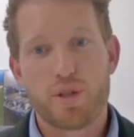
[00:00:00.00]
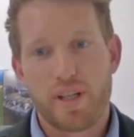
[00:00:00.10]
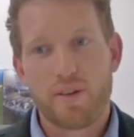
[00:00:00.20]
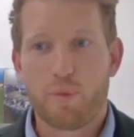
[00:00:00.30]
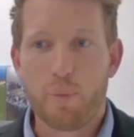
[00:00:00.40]

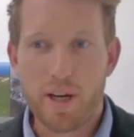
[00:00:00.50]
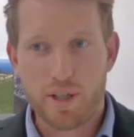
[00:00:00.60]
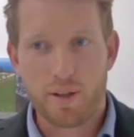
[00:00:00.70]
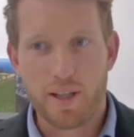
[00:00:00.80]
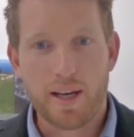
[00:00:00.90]
use the
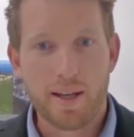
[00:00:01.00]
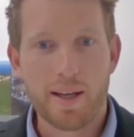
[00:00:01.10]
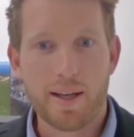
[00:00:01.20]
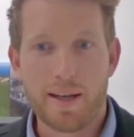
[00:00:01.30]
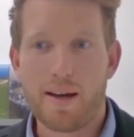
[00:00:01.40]
information
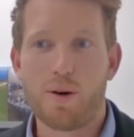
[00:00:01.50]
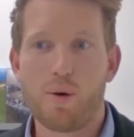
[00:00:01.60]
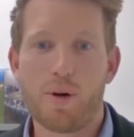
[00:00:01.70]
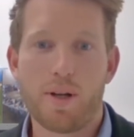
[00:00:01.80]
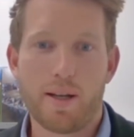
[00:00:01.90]
that
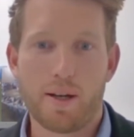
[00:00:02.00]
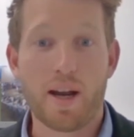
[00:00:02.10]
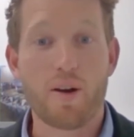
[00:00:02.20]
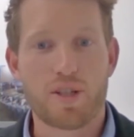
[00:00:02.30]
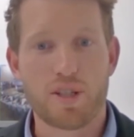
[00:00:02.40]
our
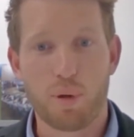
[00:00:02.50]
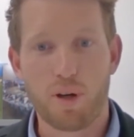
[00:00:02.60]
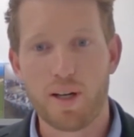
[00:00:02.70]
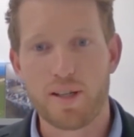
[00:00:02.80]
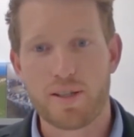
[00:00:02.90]
current
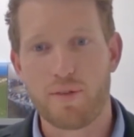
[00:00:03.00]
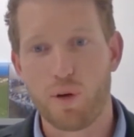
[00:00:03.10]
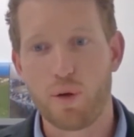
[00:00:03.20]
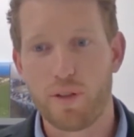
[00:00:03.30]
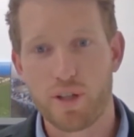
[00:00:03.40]

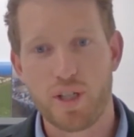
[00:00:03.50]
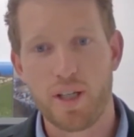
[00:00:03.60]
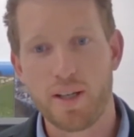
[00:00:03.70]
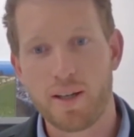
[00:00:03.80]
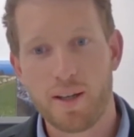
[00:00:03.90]
suppliers have learned
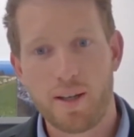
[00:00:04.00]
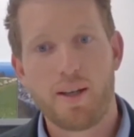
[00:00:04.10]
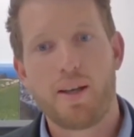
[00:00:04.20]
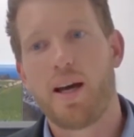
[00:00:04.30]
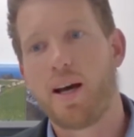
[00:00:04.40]
this year,